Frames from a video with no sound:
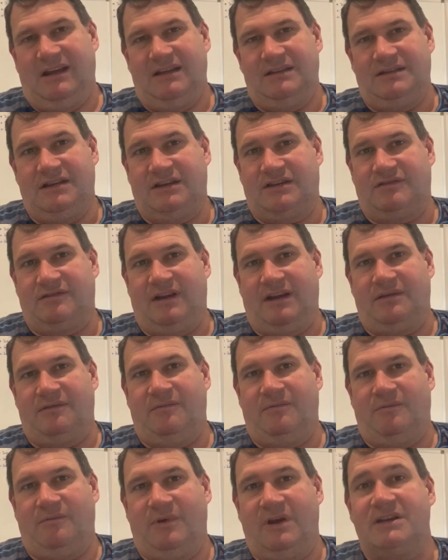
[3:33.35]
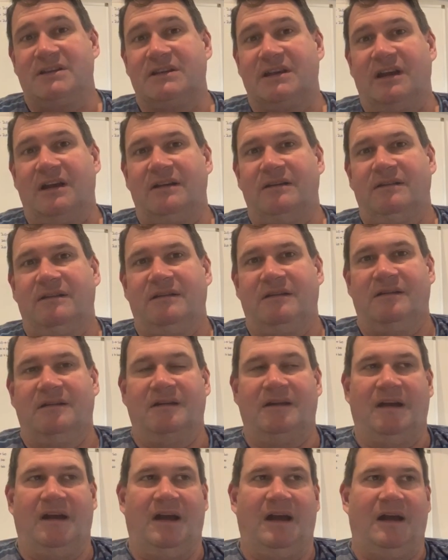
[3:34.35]
six or eight weeks ago
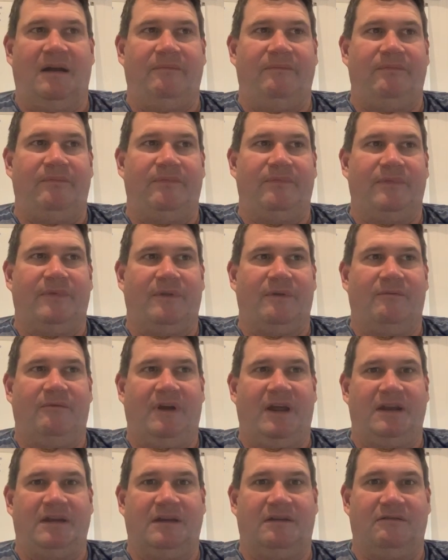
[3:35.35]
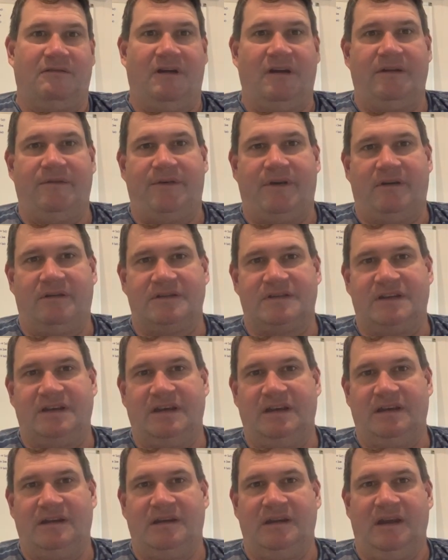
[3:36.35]
um, when coronavirus
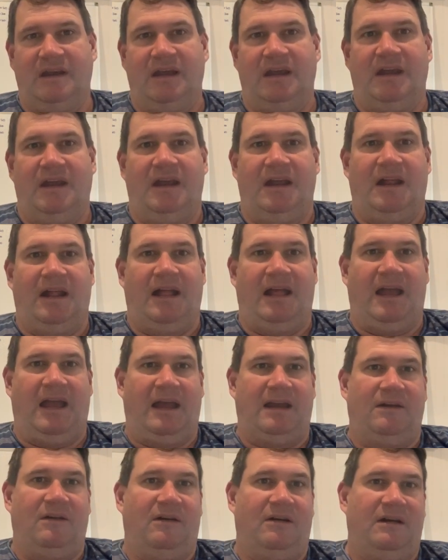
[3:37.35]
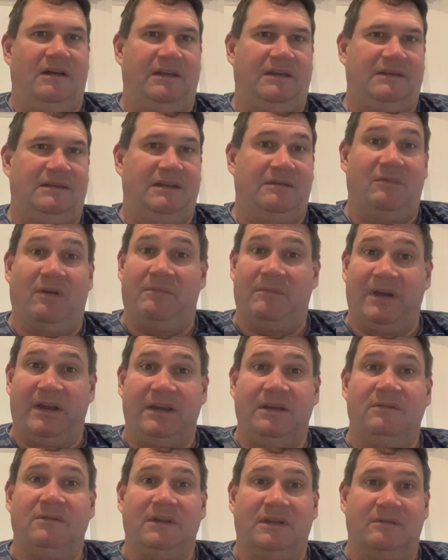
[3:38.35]
hit and I did my
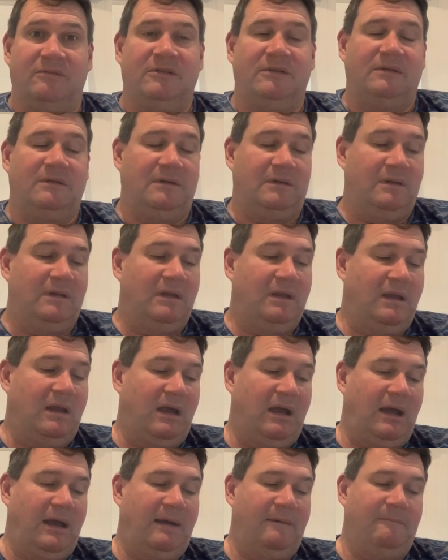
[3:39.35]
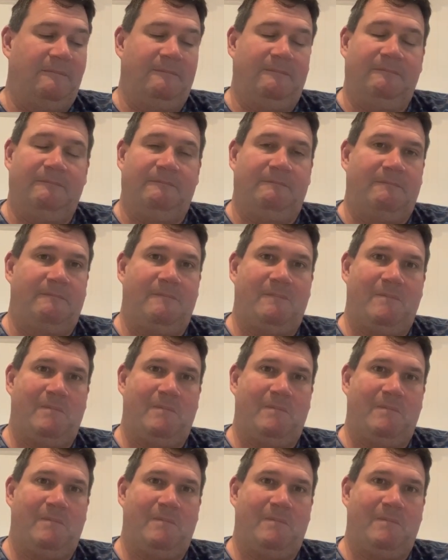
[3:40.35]
medial ligament, um,